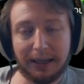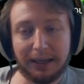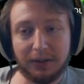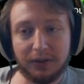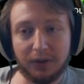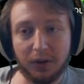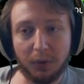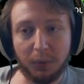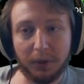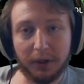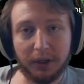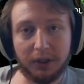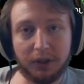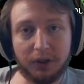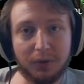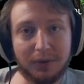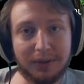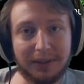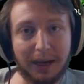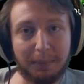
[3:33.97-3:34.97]
So we're going to
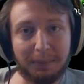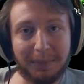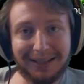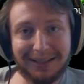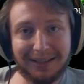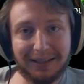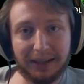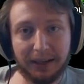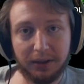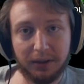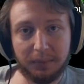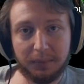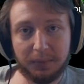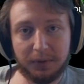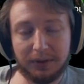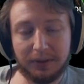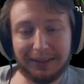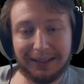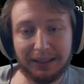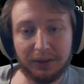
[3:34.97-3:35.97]
use Abyss
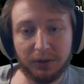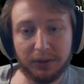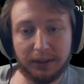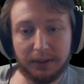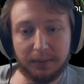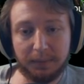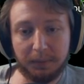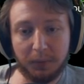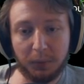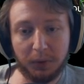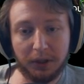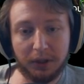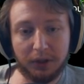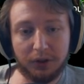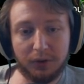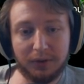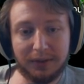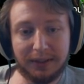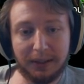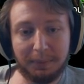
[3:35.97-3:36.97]
Scarabs, Gilded. We're going to
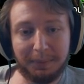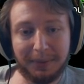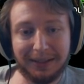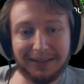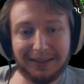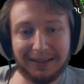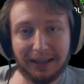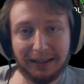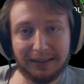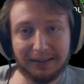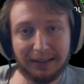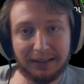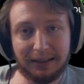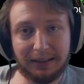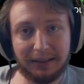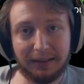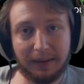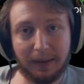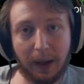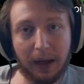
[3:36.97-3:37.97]
use the Abyss Sextant.
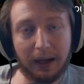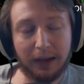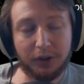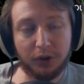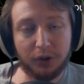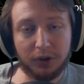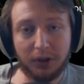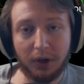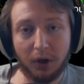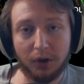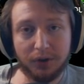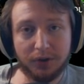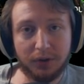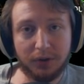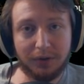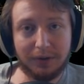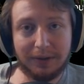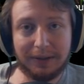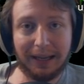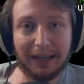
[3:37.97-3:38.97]
Uh, you can also
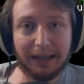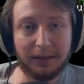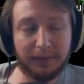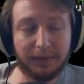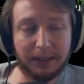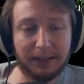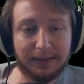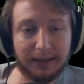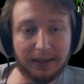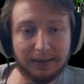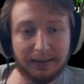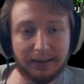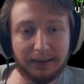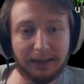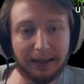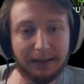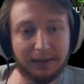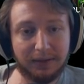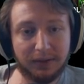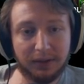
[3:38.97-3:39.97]
use the Elevated Sextant
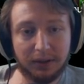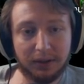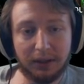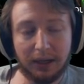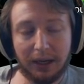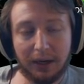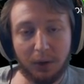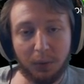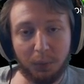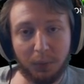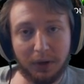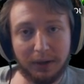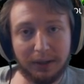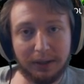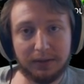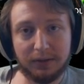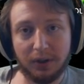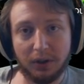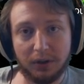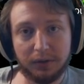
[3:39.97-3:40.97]
as their one
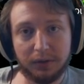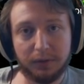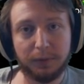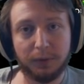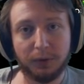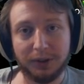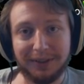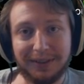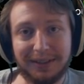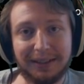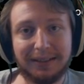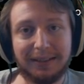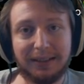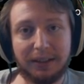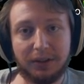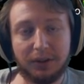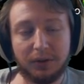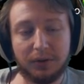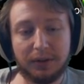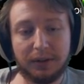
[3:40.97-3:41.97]
Exalt for
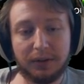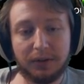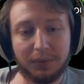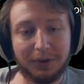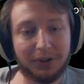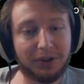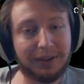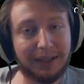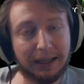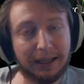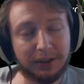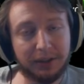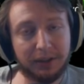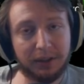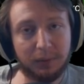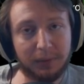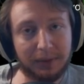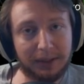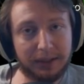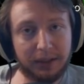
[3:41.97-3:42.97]
sixteen uses, which is actually
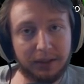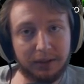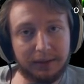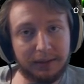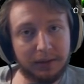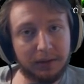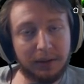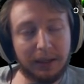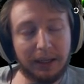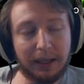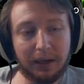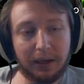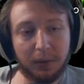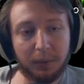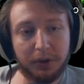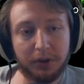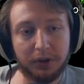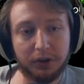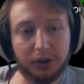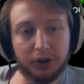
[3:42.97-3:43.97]
a really good deal
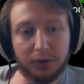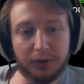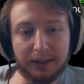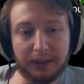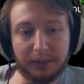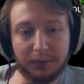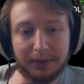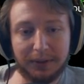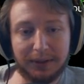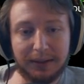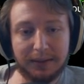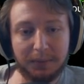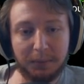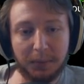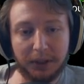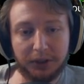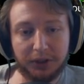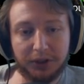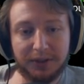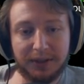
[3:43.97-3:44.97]
when you're juicing with this
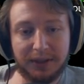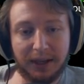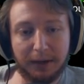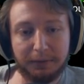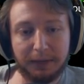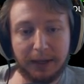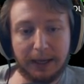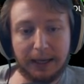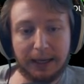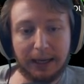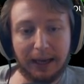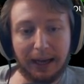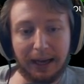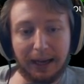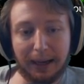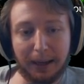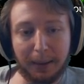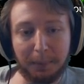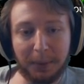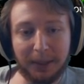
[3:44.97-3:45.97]
much stuff.
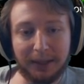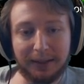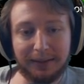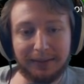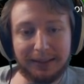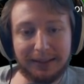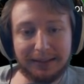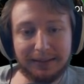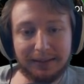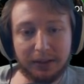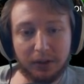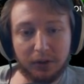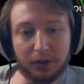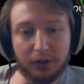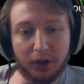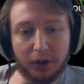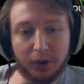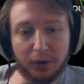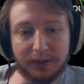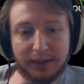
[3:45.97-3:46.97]
Uh, but these little
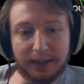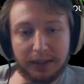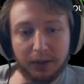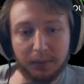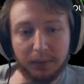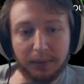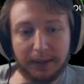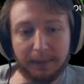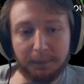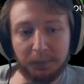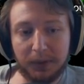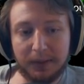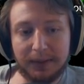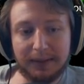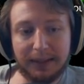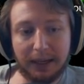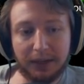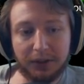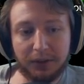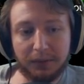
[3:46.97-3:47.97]
nodes here, right? This is
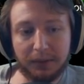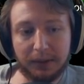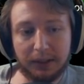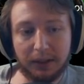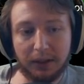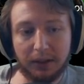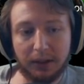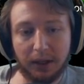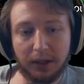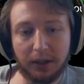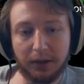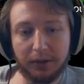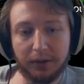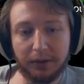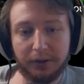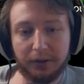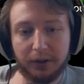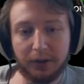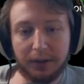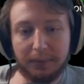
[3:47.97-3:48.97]
actually really good. Another
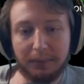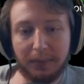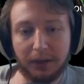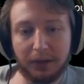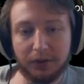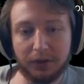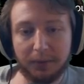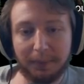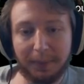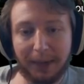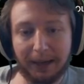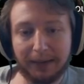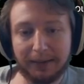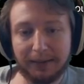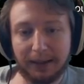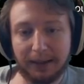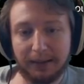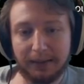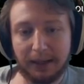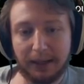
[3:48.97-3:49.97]
thirty monster pack
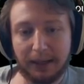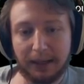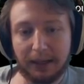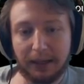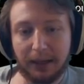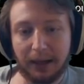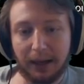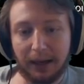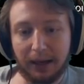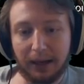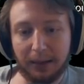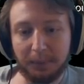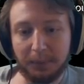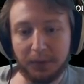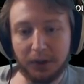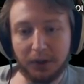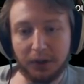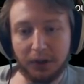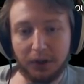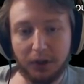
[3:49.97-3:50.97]
size. Um,
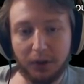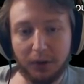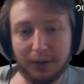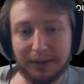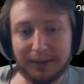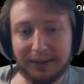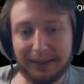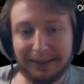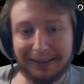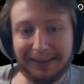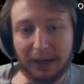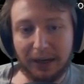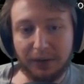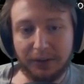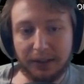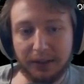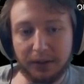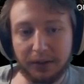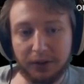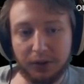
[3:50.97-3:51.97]
you're going to notice like down
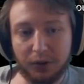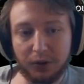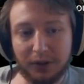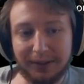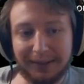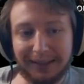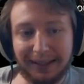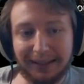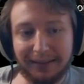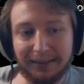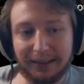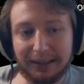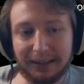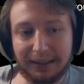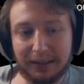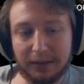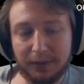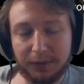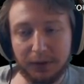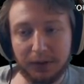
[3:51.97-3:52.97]
here, you could take
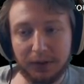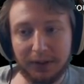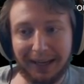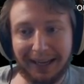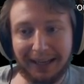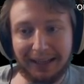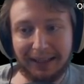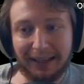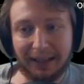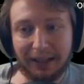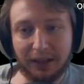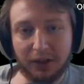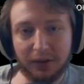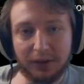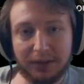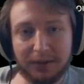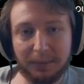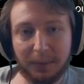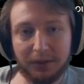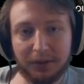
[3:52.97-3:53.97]
these for eight
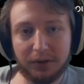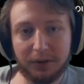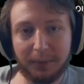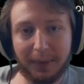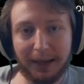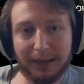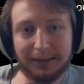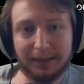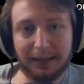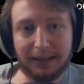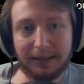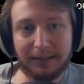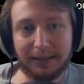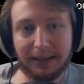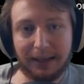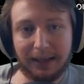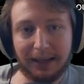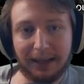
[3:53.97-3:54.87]
increased monster pack size.